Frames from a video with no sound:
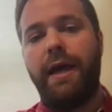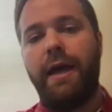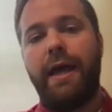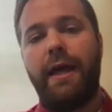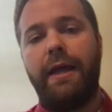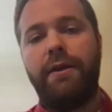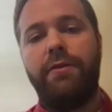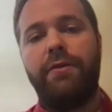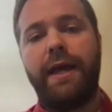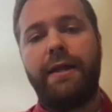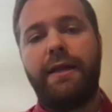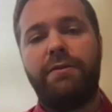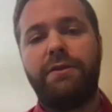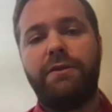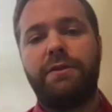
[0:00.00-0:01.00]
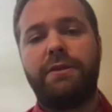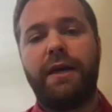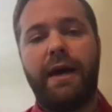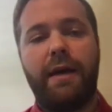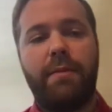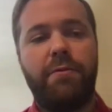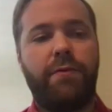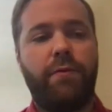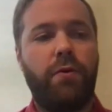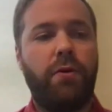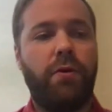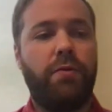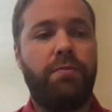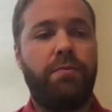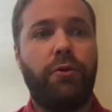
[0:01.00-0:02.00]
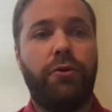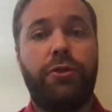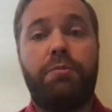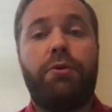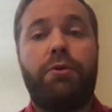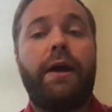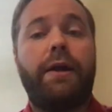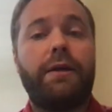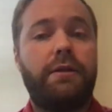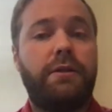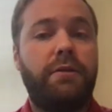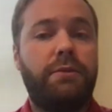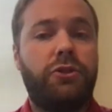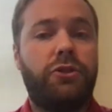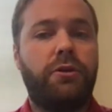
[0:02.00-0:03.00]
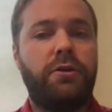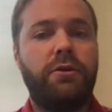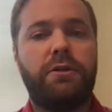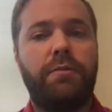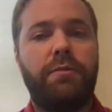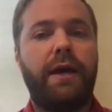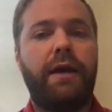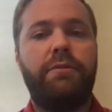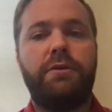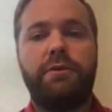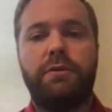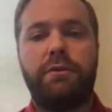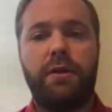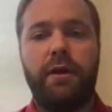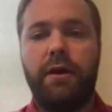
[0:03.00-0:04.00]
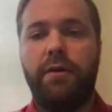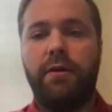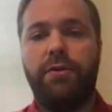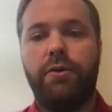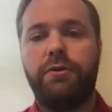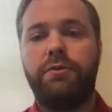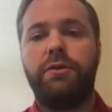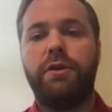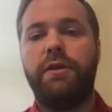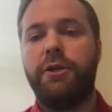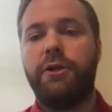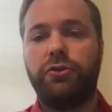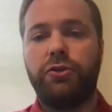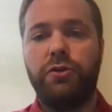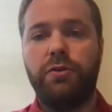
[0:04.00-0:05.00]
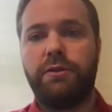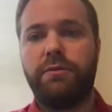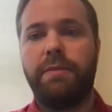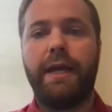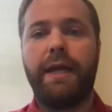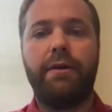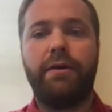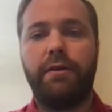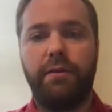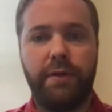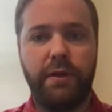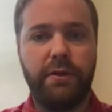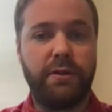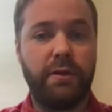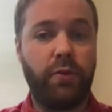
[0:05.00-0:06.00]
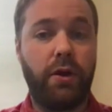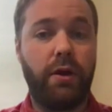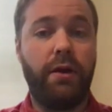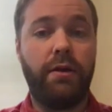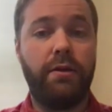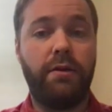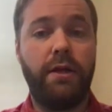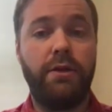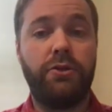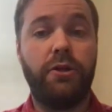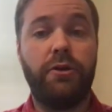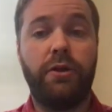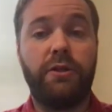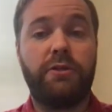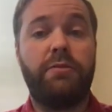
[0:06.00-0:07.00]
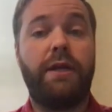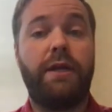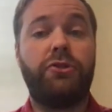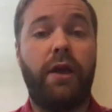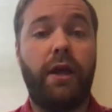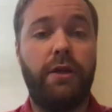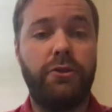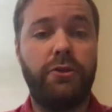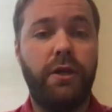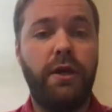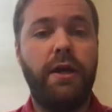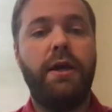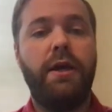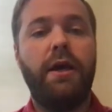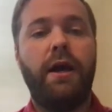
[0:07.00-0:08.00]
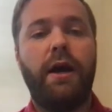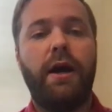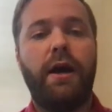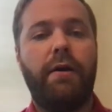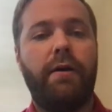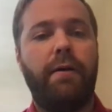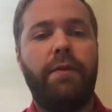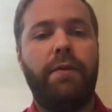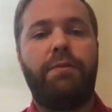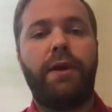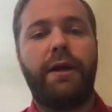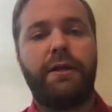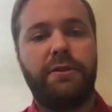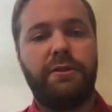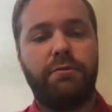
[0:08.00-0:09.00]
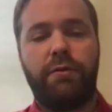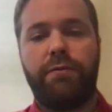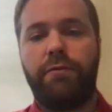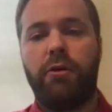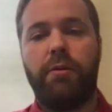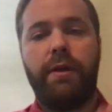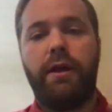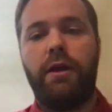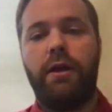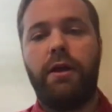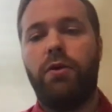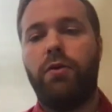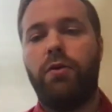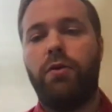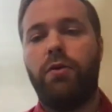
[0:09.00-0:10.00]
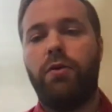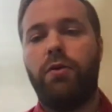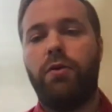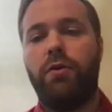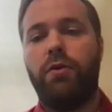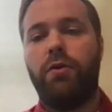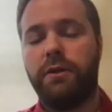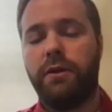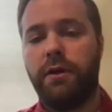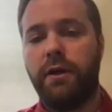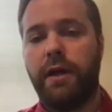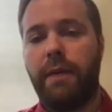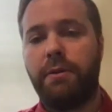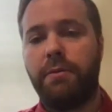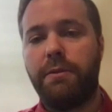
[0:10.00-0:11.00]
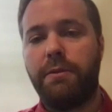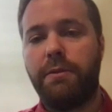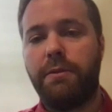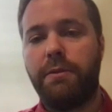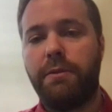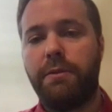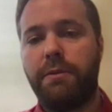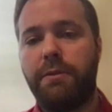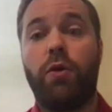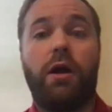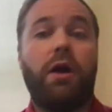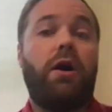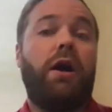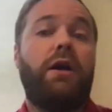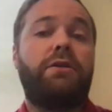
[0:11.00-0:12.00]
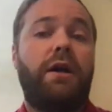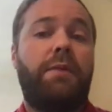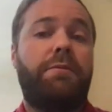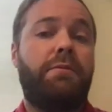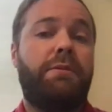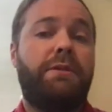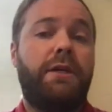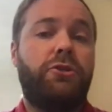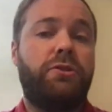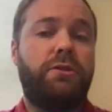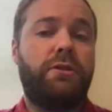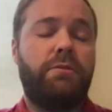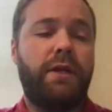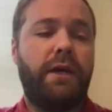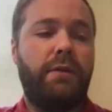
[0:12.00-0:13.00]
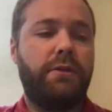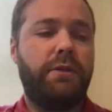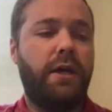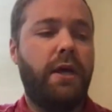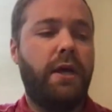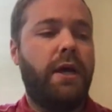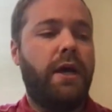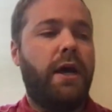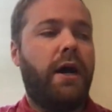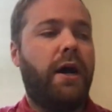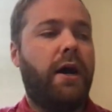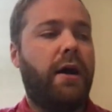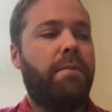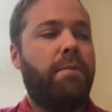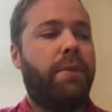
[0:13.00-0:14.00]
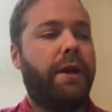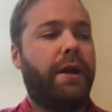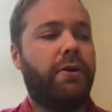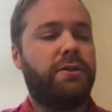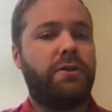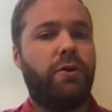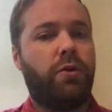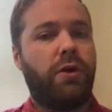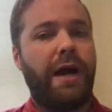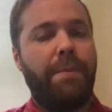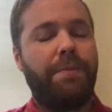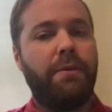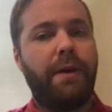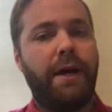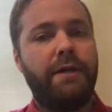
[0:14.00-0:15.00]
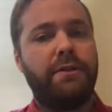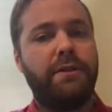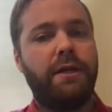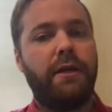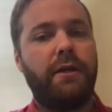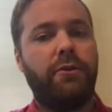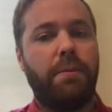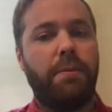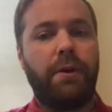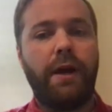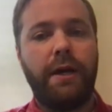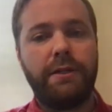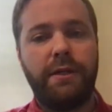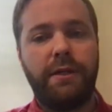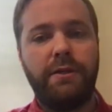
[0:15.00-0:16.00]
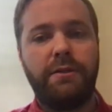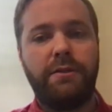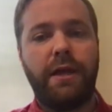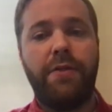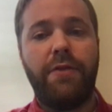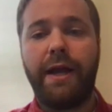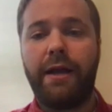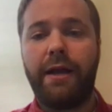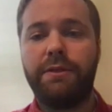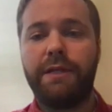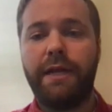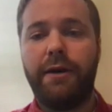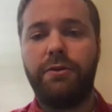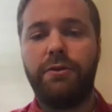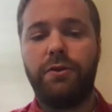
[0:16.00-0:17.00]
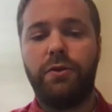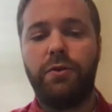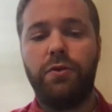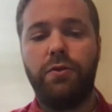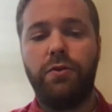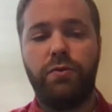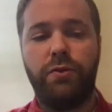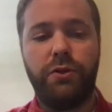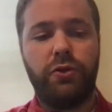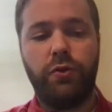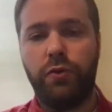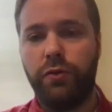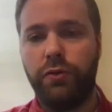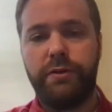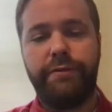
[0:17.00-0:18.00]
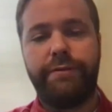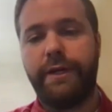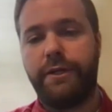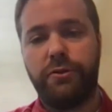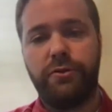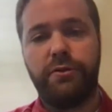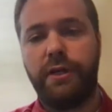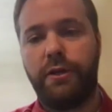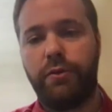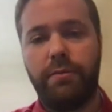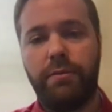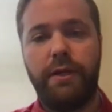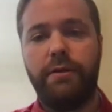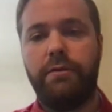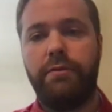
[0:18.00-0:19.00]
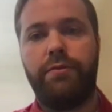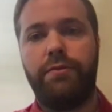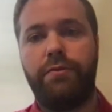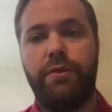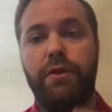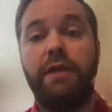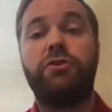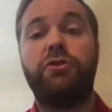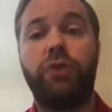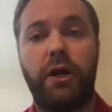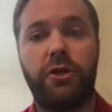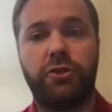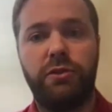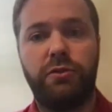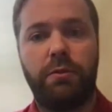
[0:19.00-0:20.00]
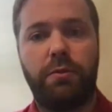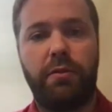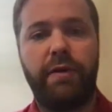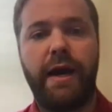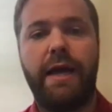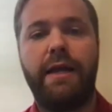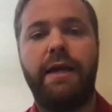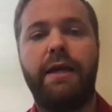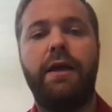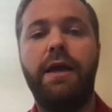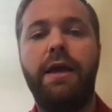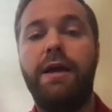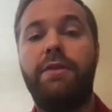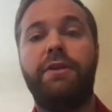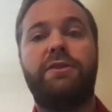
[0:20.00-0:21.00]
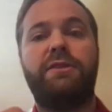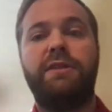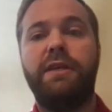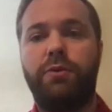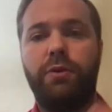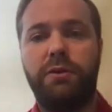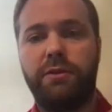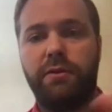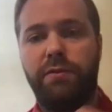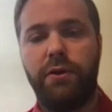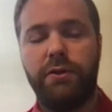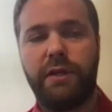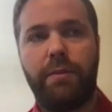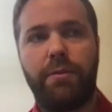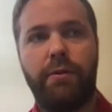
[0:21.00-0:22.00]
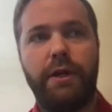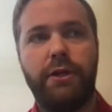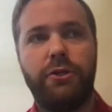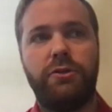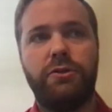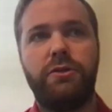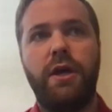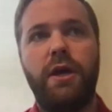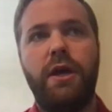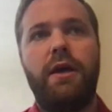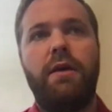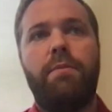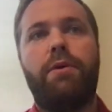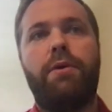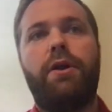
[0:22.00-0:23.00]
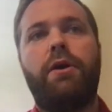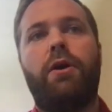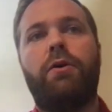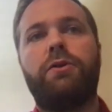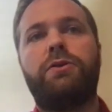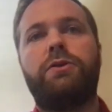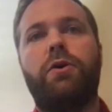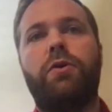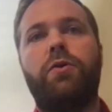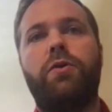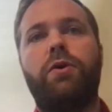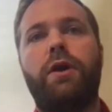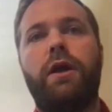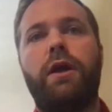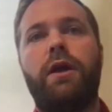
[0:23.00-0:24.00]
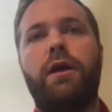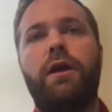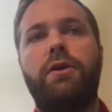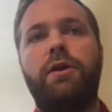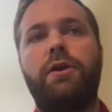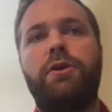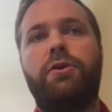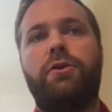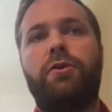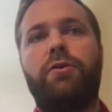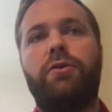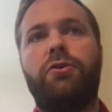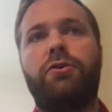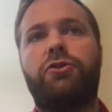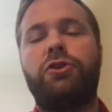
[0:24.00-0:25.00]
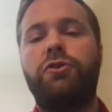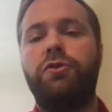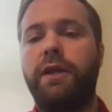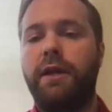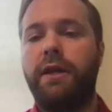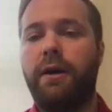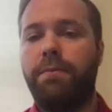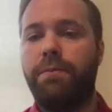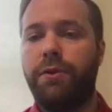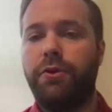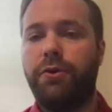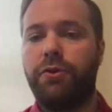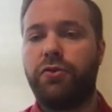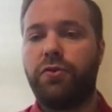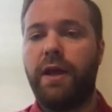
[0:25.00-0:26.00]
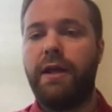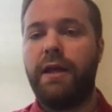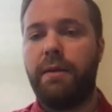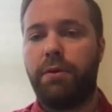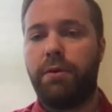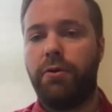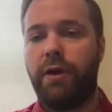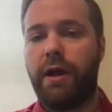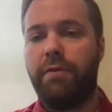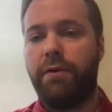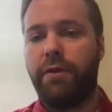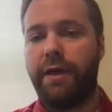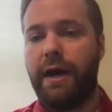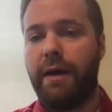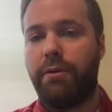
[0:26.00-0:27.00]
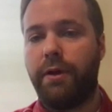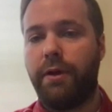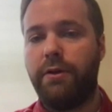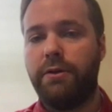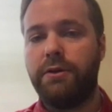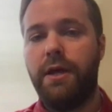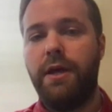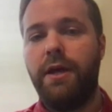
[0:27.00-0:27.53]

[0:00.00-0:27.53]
And that gives us time for both the product to mature. Sometimes those initial units make it out in the field somewhere, and engineering wants to make a change. The product isn't performing, or there's an optimization we can make, or a cost optimization sometimes. But also we're optimizing the process, and that comes down to the tools, the fixtures, the equipment, the instructions we're providing, the sequence of those operations. But also you're tuning up your training program for the operators.